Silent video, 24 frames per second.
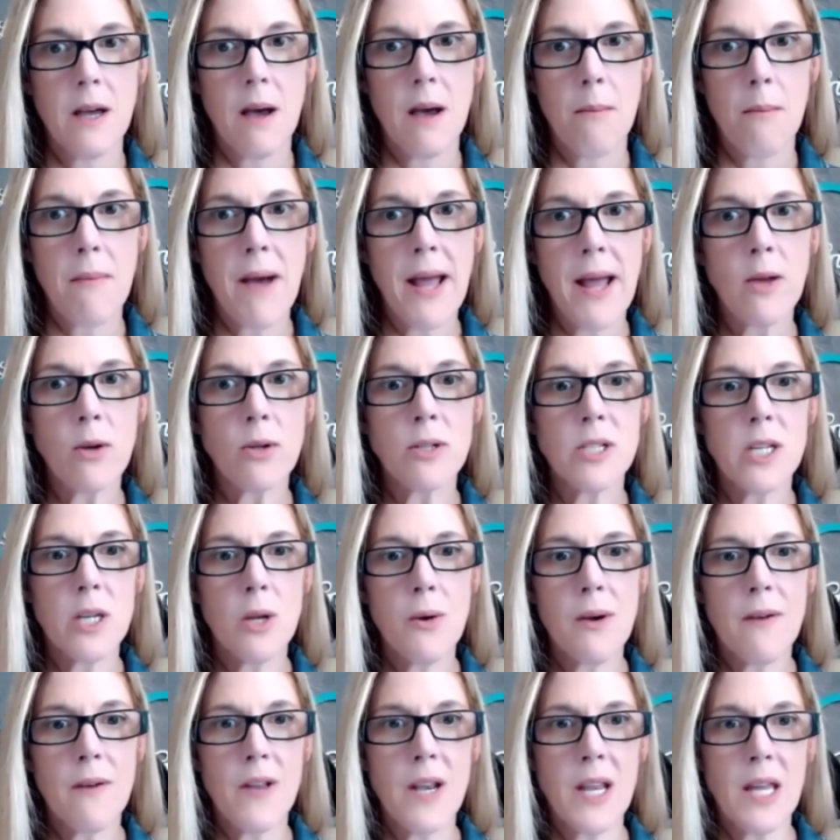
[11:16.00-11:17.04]
Michael, do
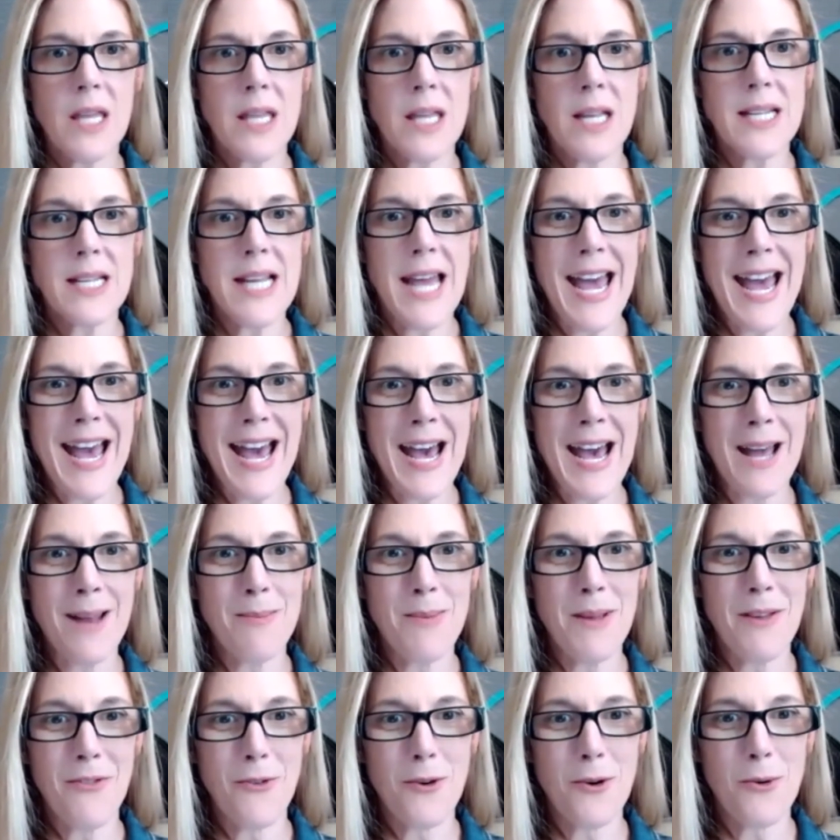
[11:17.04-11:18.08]
you have anything to add
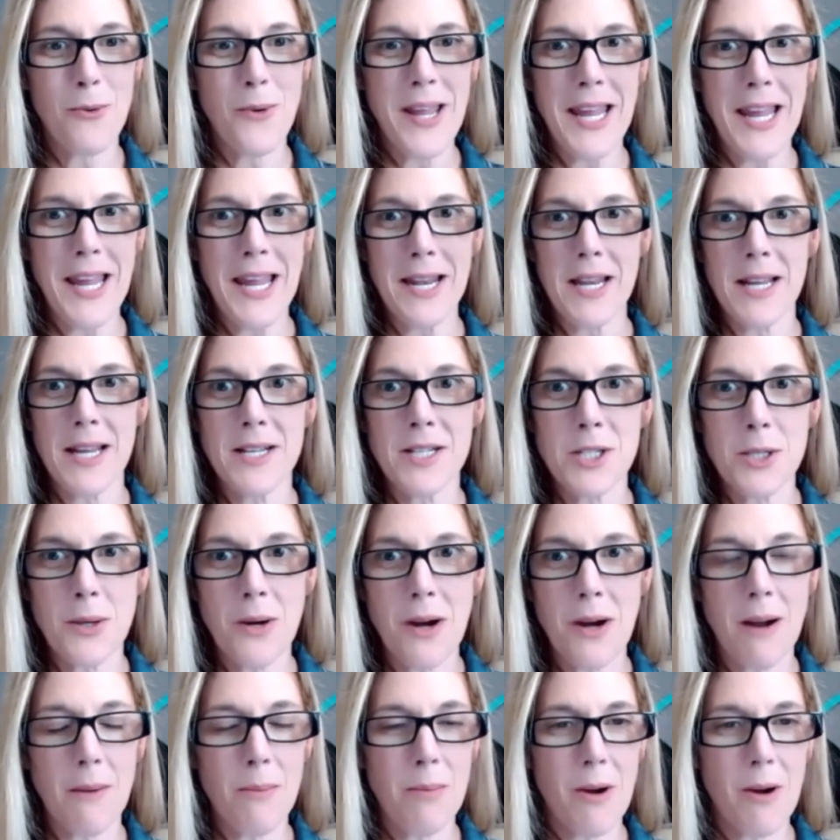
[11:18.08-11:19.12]
before we get into
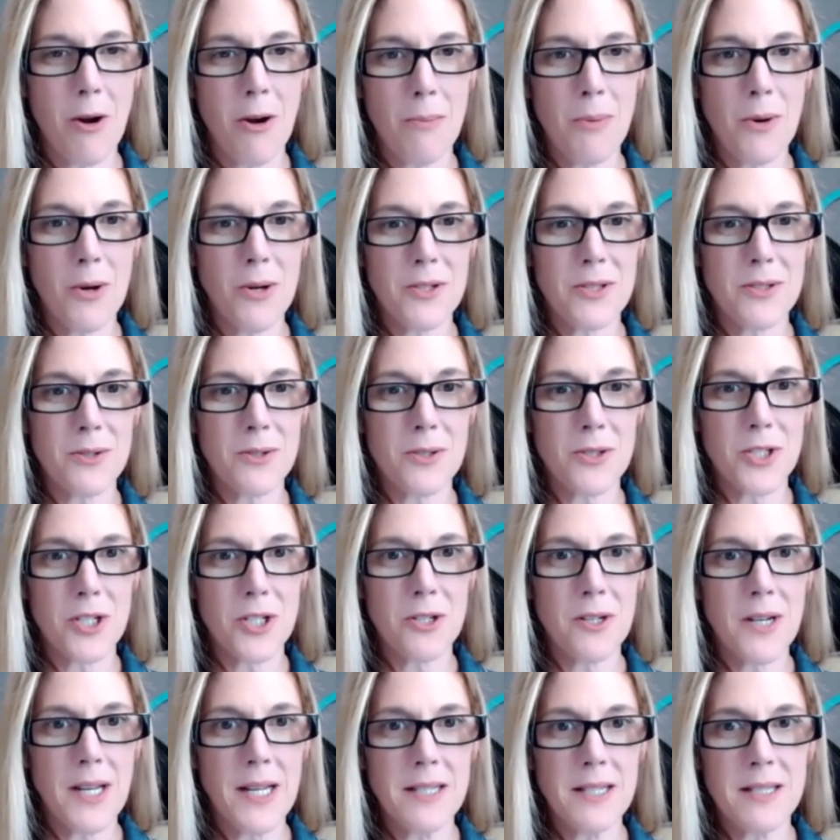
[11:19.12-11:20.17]
our, our personal
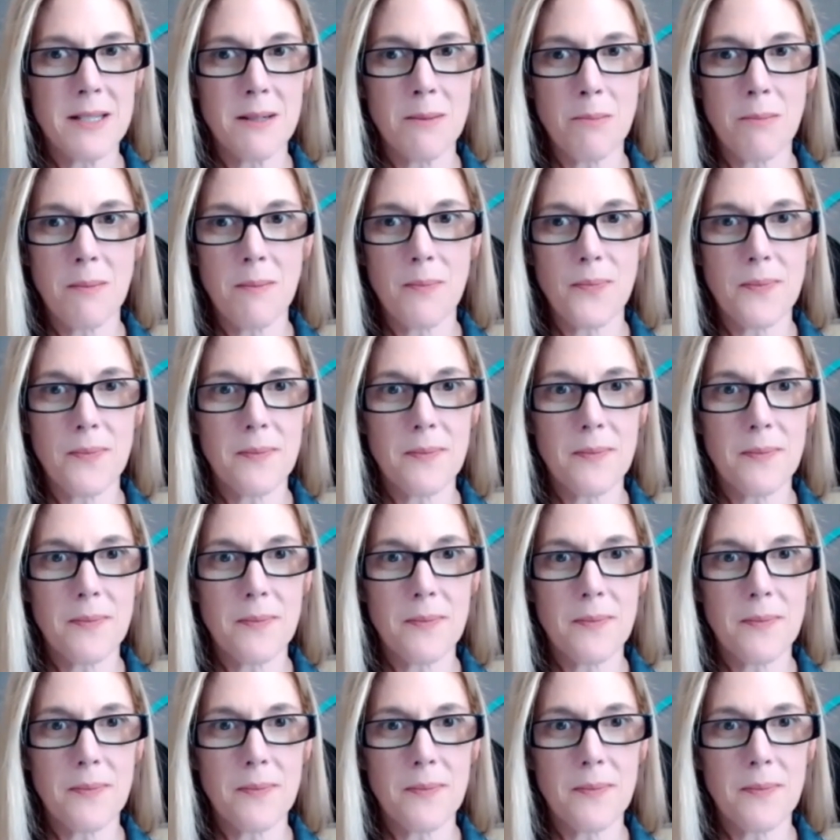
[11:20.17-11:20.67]
journeys and